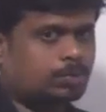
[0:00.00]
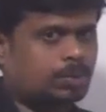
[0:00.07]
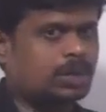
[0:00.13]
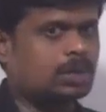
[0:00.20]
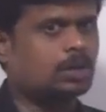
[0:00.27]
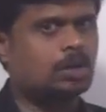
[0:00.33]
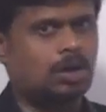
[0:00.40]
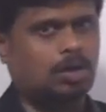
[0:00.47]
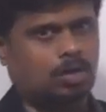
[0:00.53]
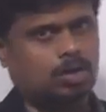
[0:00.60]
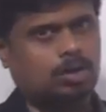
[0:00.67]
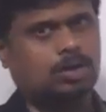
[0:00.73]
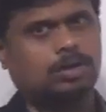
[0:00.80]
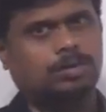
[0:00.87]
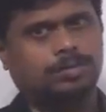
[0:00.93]
that particular
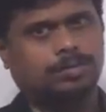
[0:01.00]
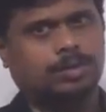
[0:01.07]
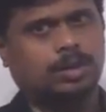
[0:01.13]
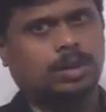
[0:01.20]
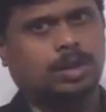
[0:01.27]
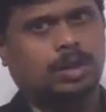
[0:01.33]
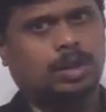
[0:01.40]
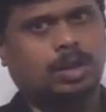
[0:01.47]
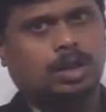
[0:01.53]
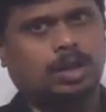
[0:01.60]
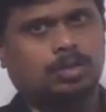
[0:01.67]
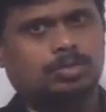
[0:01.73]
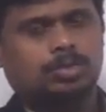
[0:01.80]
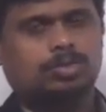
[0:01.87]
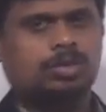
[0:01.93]
lock.
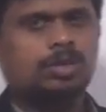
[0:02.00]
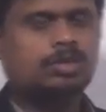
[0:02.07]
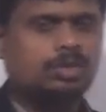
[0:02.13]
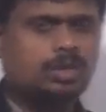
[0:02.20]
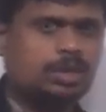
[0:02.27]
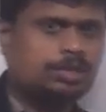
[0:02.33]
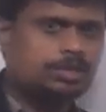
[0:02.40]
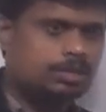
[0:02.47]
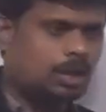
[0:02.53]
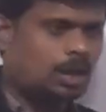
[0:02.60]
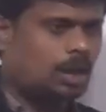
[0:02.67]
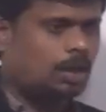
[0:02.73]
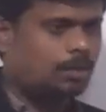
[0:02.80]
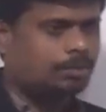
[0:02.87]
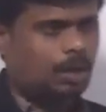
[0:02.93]
So since it is
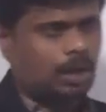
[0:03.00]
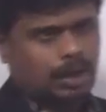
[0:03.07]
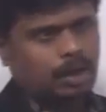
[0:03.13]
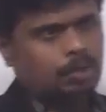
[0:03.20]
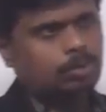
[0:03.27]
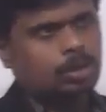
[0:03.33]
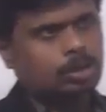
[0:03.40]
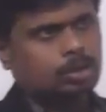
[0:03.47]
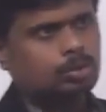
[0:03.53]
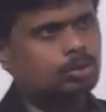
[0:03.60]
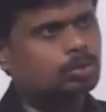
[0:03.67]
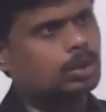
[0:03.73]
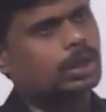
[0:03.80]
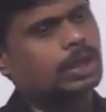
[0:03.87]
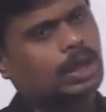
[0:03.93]
unable
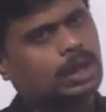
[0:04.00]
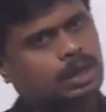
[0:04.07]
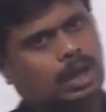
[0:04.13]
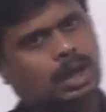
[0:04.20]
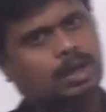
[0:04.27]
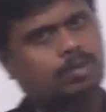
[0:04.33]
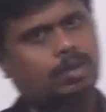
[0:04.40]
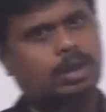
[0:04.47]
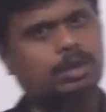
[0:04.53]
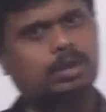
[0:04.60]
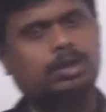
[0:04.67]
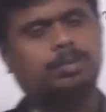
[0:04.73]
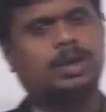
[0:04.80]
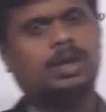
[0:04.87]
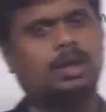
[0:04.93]
to acquire
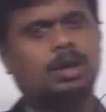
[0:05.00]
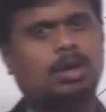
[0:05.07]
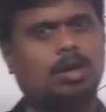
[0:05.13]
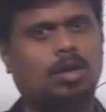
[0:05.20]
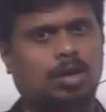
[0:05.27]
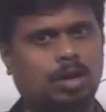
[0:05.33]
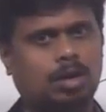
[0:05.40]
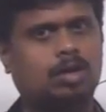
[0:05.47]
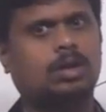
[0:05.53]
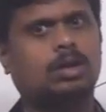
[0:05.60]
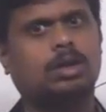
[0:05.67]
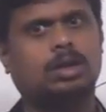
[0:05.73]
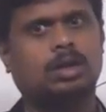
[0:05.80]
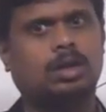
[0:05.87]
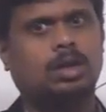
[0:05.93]
that particular lock,
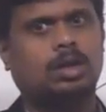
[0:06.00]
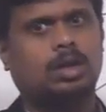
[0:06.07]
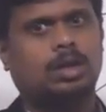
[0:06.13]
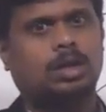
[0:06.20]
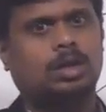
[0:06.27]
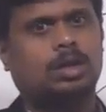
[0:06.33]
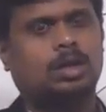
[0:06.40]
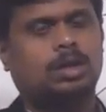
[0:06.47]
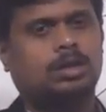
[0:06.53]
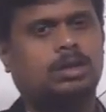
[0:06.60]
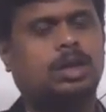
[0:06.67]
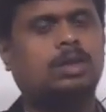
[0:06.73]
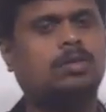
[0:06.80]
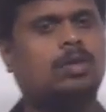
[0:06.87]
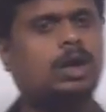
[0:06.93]

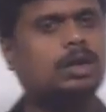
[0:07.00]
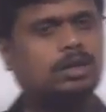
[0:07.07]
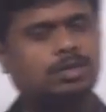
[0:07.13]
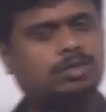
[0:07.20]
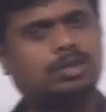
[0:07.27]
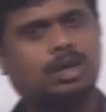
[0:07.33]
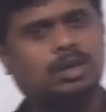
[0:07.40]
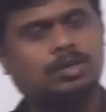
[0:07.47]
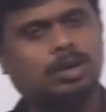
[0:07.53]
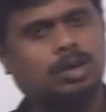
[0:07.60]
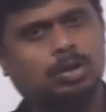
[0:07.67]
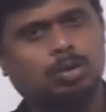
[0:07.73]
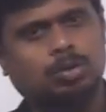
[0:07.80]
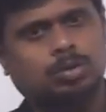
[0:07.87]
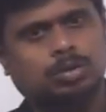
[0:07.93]
then what this thread
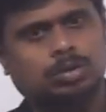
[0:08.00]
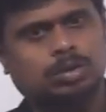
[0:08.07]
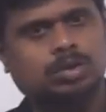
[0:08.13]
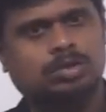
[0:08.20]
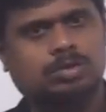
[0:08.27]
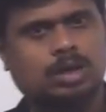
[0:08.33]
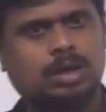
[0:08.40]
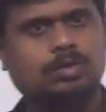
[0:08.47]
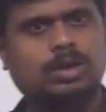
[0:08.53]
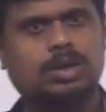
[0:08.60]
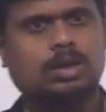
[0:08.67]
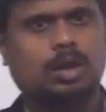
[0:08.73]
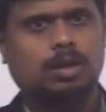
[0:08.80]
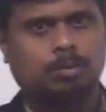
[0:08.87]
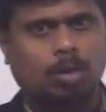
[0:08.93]
will do? This thread
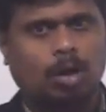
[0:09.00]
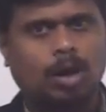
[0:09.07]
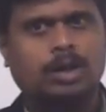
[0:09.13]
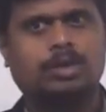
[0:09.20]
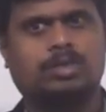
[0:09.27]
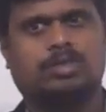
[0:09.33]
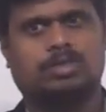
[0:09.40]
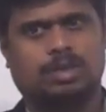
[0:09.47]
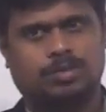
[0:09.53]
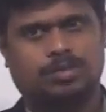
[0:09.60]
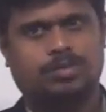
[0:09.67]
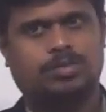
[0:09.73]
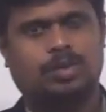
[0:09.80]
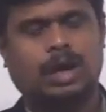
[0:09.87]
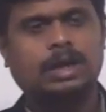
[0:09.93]
will block
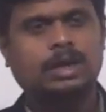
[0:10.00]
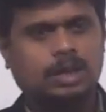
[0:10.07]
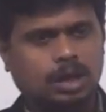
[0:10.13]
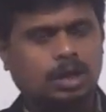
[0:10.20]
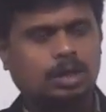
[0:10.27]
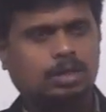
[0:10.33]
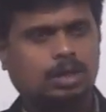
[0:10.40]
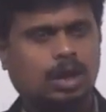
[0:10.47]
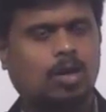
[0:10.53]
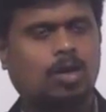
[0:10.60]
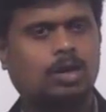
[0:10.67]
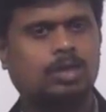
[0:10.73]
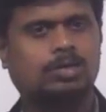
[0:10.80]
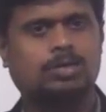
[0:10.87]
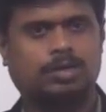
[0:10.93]
itself until the
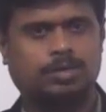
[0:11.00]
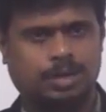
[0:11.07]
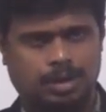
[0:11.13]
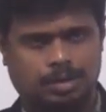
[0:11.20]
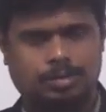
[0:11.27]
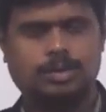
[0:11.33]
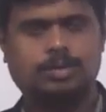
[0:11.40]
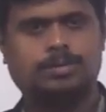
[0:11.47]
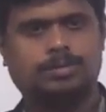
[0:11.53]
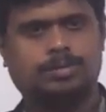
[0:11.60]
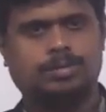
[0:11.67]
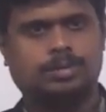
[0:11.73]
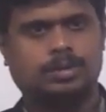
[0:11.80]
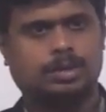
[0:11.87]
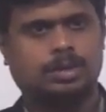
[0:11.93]
lock is available.
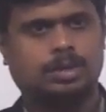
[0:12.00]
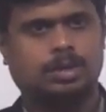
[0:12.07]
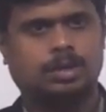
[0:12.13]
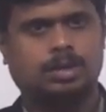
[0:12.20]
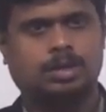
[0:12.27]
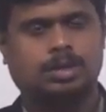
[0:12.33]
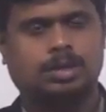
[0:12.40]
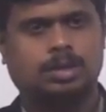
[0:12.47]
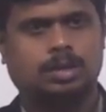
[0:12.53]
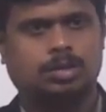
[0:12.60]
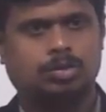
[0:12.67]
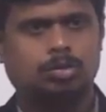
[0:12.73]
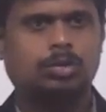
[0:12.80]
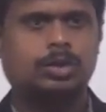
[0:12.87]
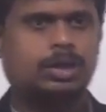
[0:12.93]

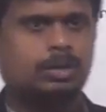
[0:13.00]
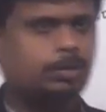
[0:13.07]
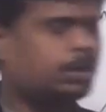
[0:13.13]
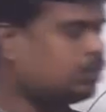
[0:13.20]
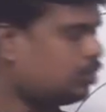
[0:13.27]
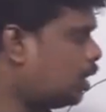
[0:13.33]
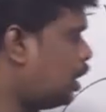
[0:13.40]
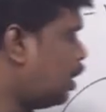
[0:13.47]
So it means